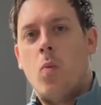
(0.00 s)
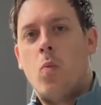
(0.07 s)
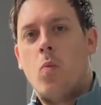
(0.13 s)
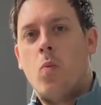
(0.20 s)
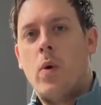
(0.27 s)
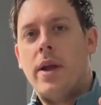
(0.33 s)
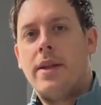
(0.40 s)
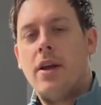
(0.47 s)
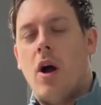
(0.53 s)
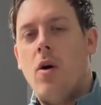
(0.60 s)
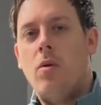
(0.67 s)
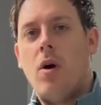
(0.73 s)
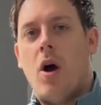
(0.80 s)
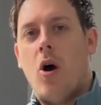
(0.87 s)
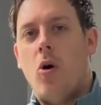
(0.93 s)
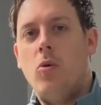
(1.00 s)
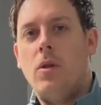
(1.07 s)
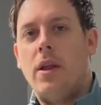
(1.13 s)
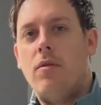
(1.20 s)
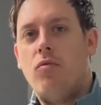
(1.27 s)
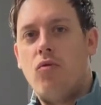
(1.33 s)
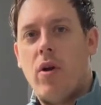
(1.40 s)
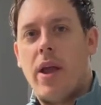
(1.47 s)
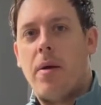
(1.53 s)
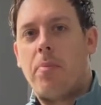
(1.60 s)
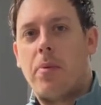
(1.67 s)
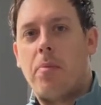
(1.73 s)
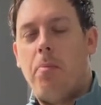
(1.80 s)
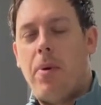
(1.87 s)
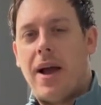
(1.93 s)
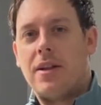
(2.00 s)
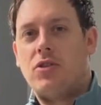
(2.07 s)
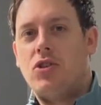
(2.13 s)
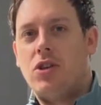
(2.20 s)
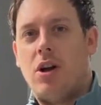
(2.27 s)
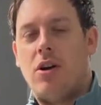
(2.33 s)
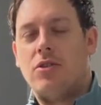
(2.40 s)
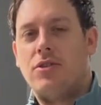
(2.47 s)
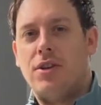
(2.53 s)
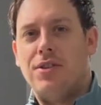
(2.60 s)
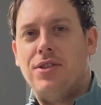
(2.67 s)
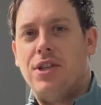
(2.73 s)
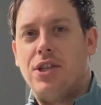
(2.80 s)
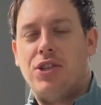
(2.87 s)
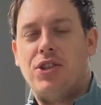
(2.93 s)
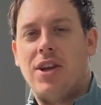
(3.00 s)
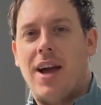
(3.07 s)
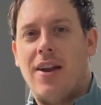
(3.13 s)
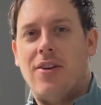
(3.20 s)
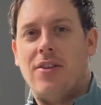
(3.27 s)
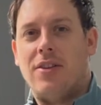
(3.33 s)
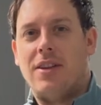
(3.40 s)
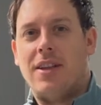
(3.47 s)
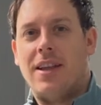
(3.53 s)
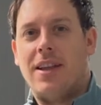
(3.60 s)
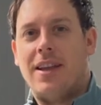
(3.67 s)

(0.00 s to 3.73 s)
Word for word: We don't only rip bad shots on this channel.